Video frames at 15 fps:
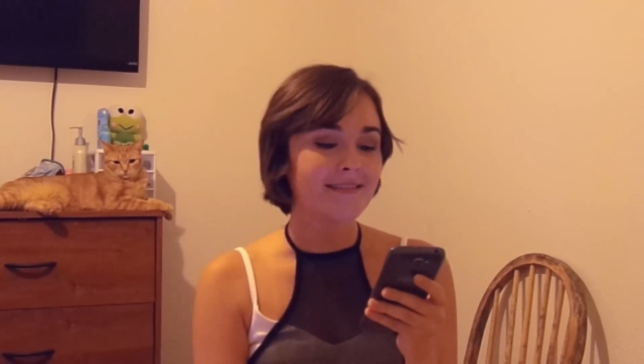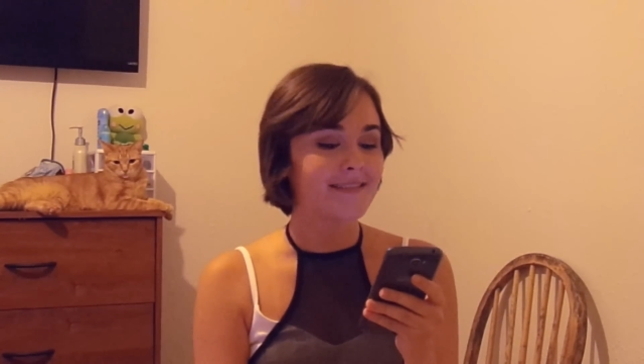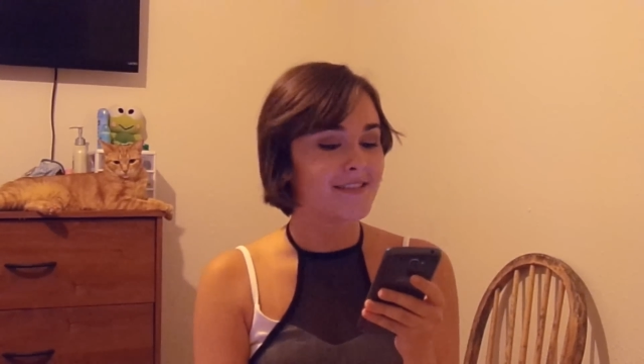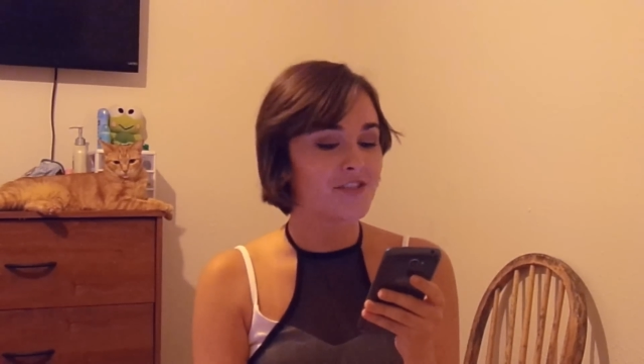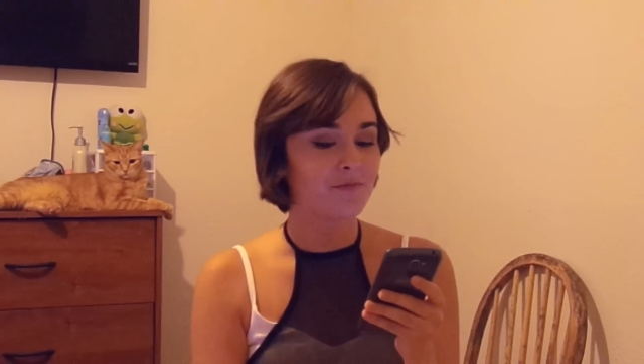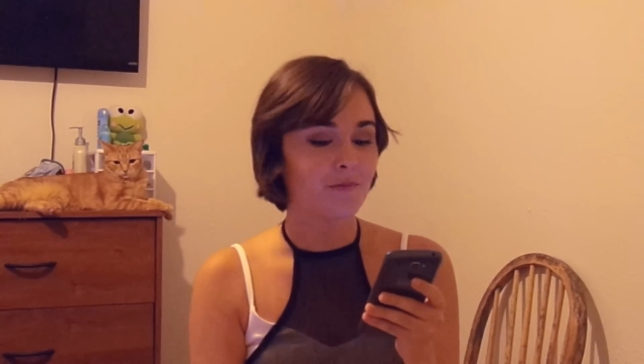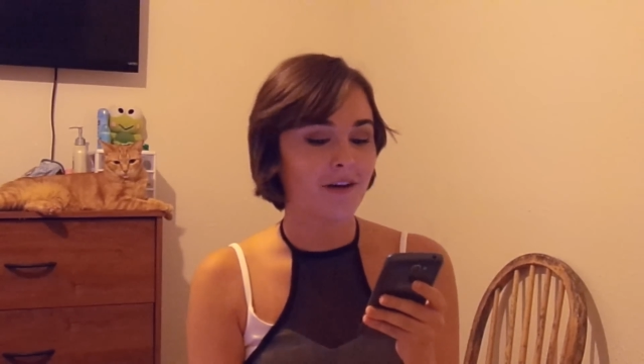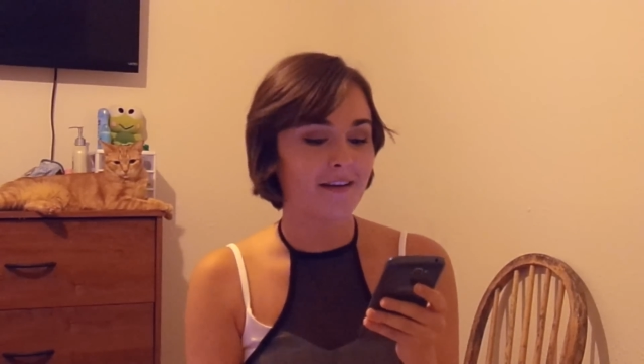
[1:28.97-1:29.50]

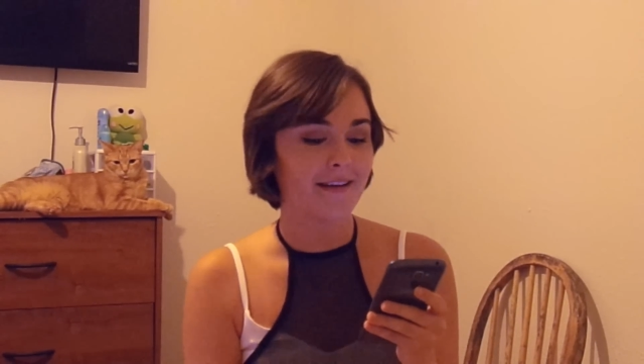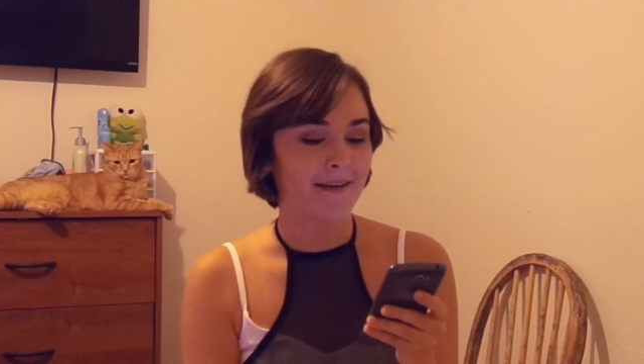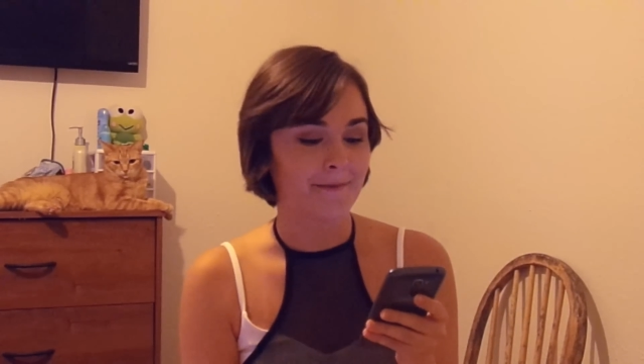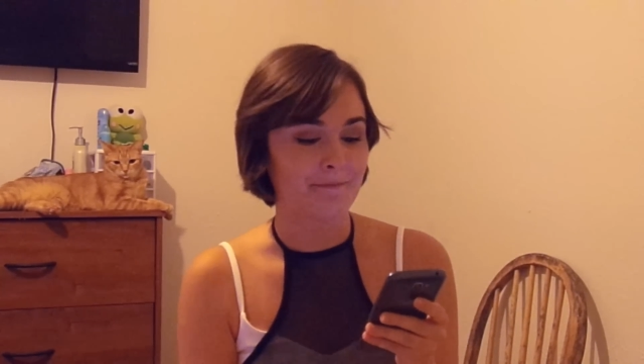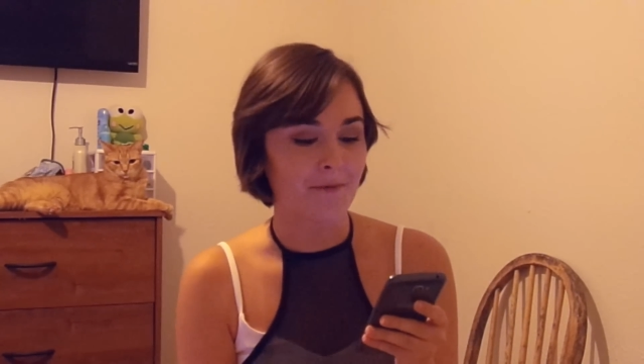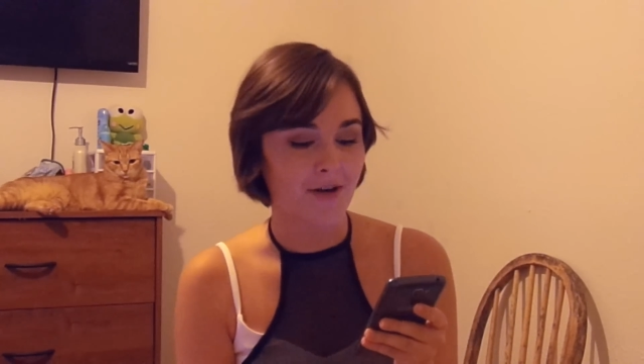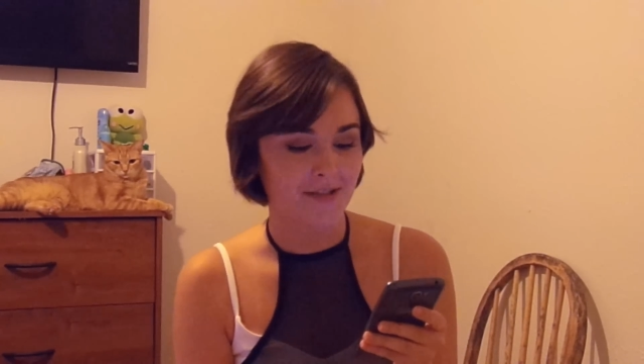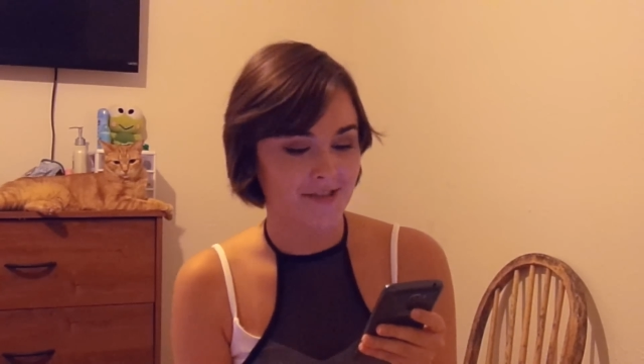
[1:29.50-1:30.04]
Digimon, and
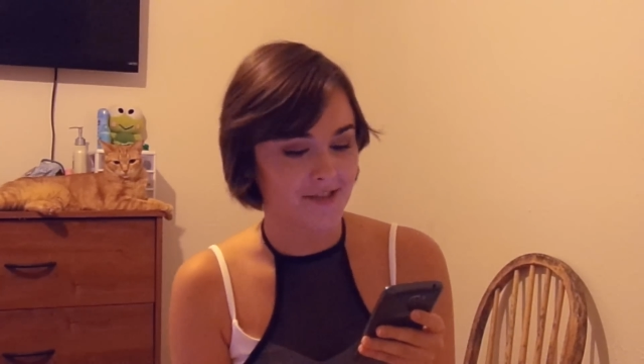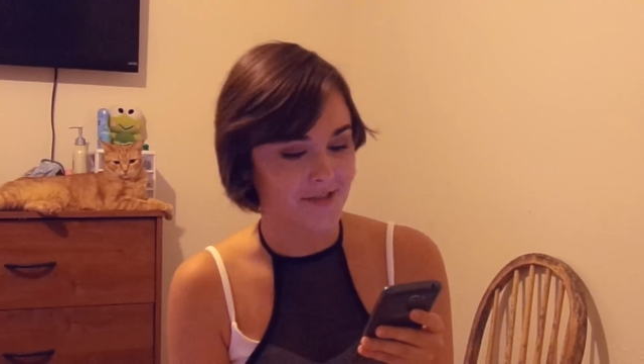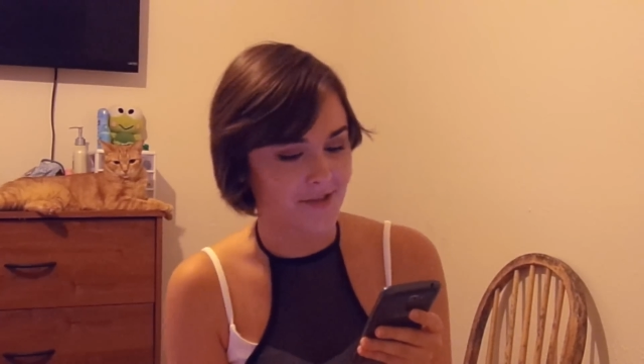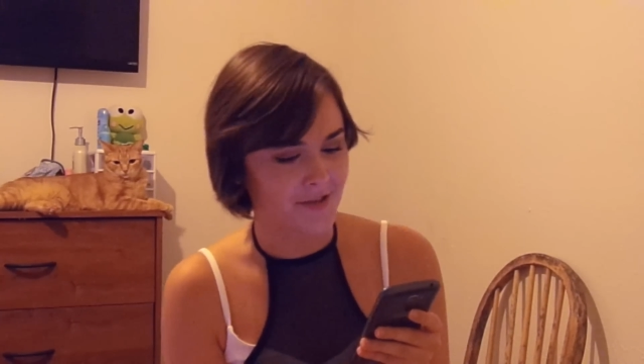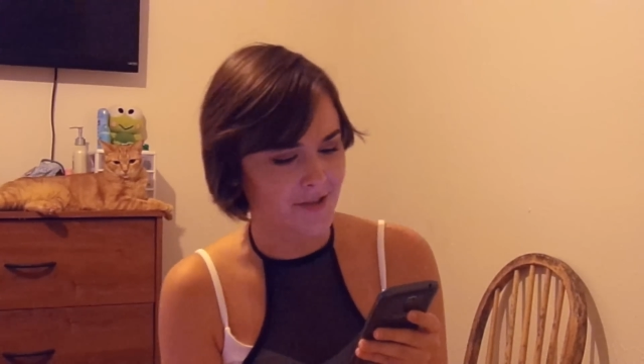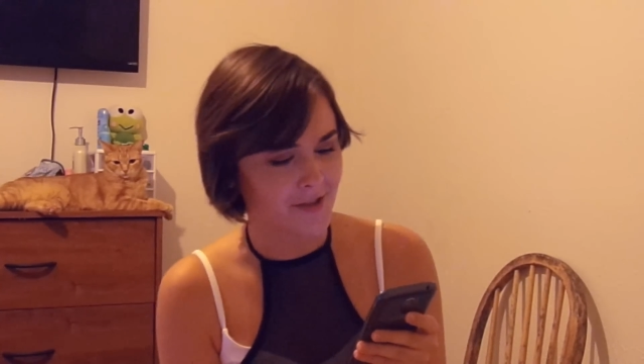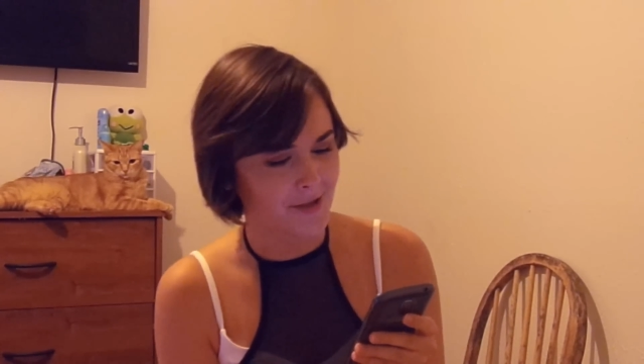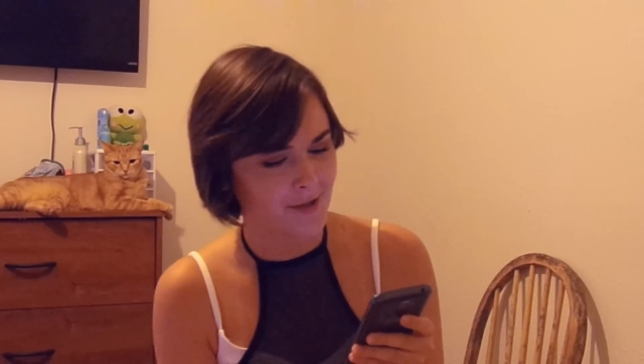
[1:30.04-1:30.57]

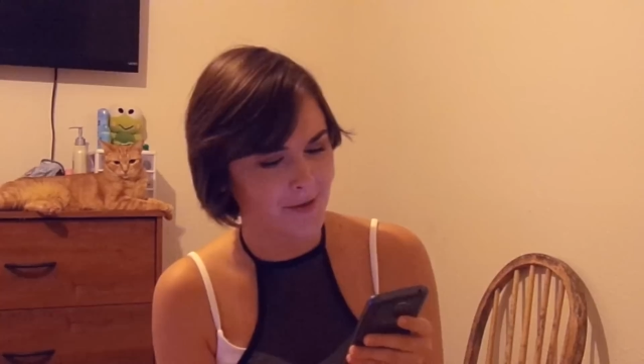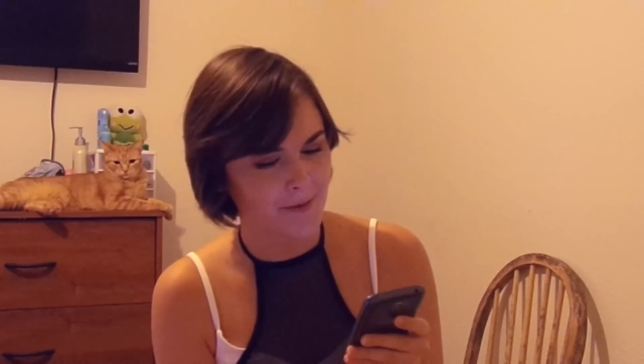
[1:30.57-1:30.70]
Monster?